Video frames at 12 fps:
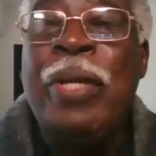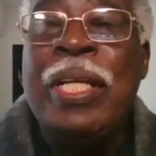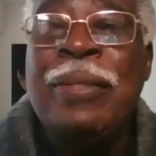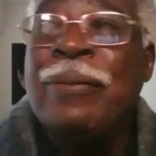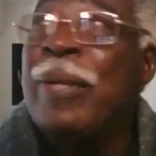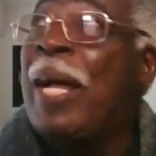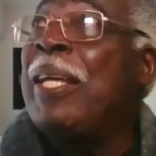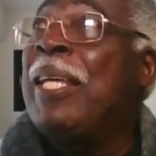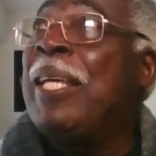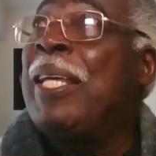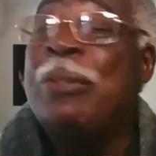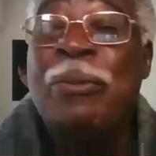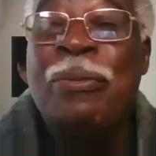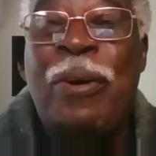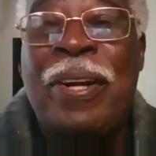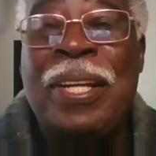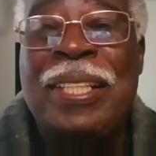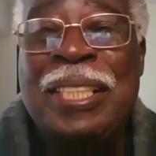I get too
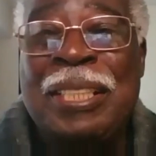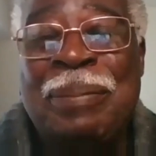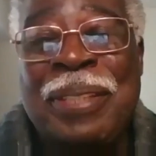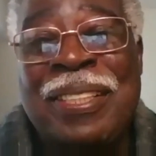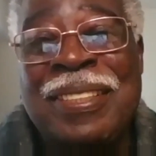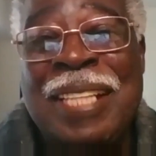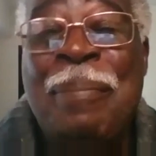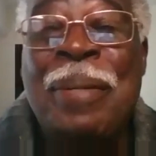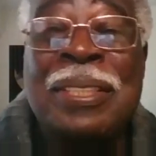far into this, because I'm